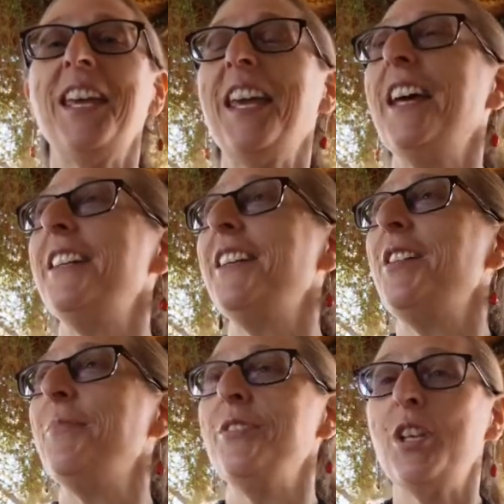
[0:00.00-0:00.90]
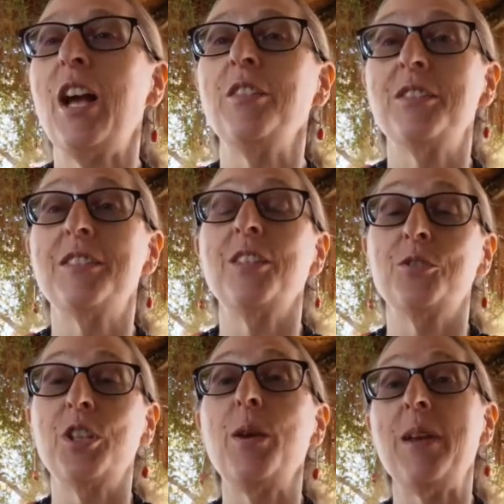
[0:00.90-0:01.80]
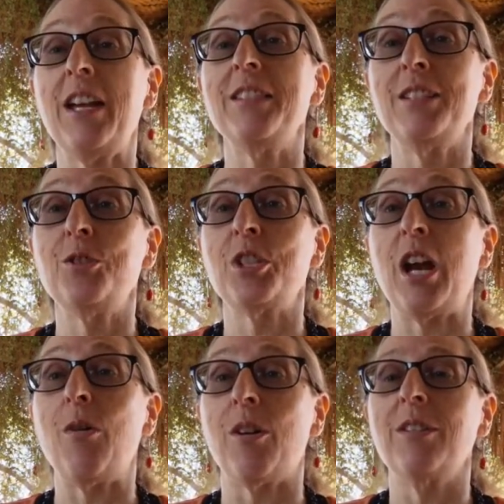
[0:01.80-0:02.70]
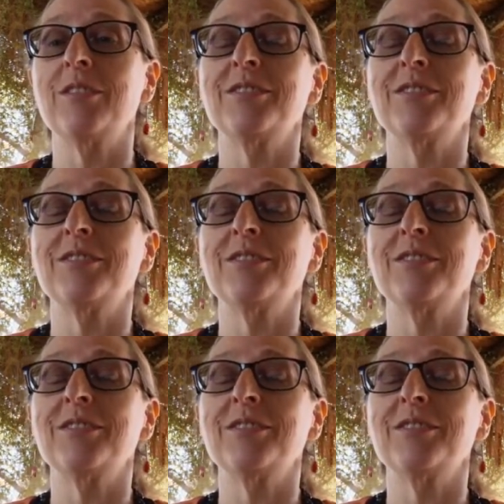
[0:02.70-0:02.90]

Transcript: And I'll tell Jamie I did shower.